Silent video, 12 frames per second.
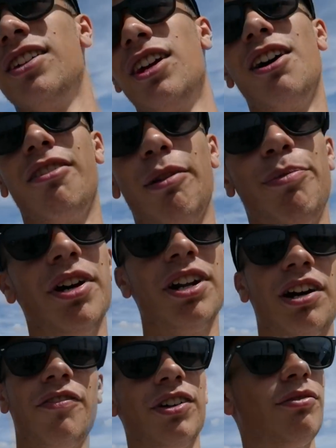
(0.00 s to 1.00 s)
Oh, that
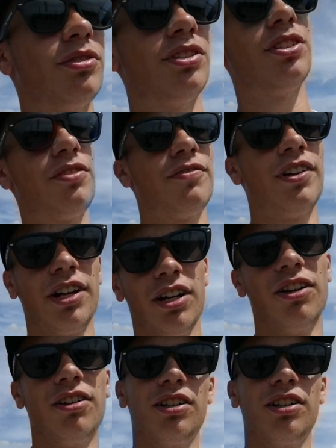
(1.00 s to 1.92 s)
burnout thing was just very long